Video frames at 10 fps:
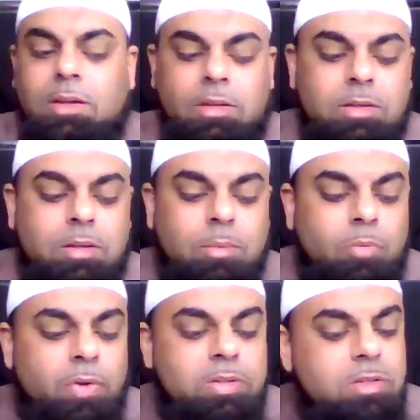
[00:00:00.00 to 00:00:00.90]
The
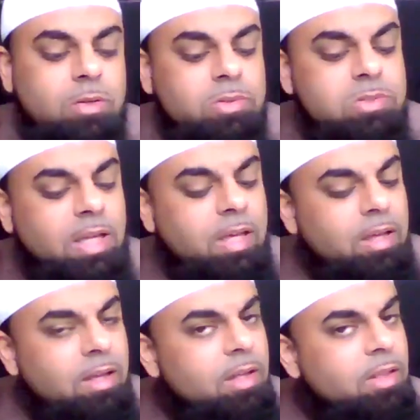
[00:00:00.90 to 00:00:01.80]
Mufassirun say
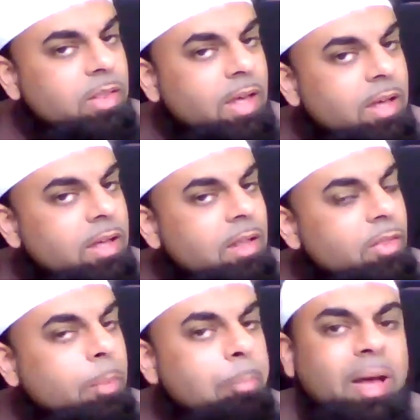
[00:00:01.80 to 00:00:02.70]
that
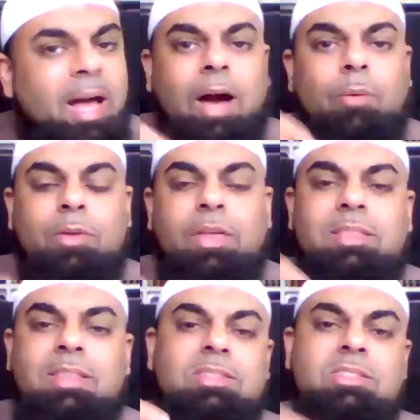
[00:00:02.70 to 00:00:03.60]
the power
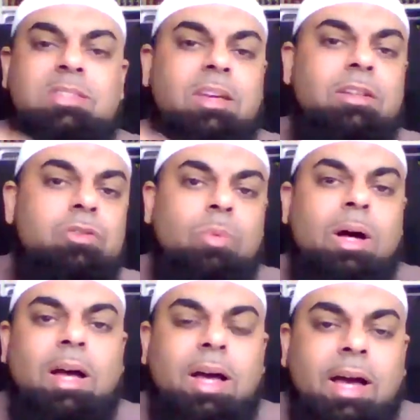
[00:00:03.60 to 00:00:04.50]
that this subtle
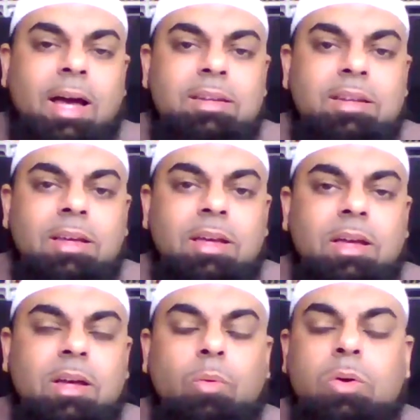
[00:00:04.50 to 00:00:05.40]
dua had
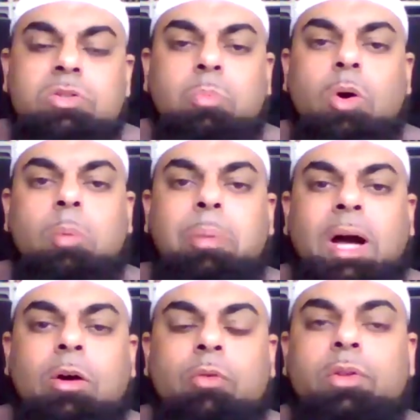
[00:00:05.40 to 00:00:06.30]
was more
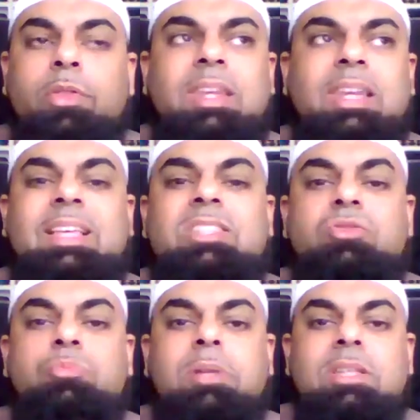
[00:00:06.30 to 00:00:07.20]
powerful than an
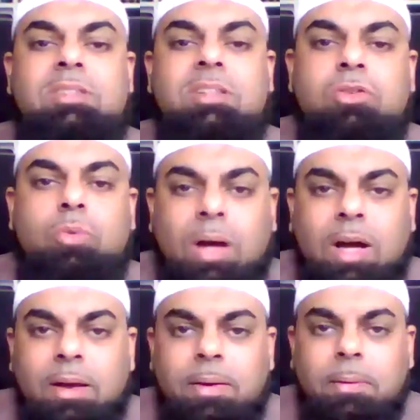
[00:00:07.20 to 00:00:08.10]
explicit
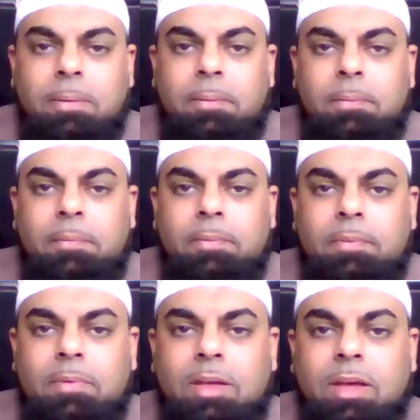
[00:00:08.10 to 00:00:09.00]
dua.
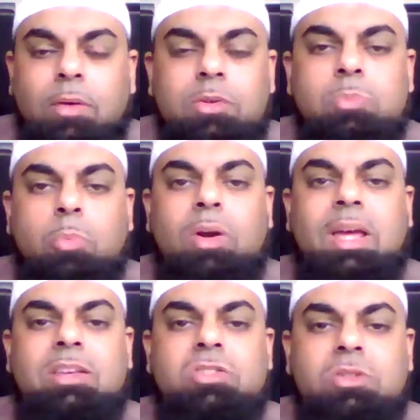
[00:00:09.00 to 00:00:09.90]
Okay, it was more
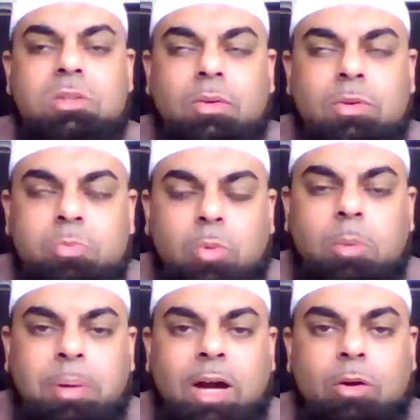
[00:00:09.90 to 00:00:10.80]
ex- it was
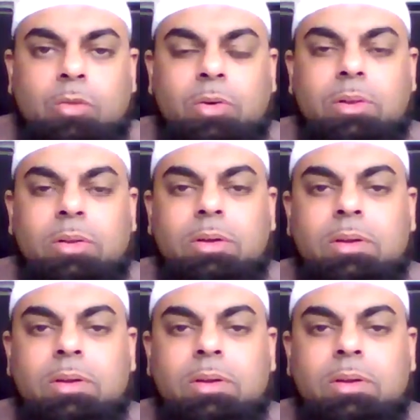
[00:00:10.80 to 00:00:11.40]
more powerful.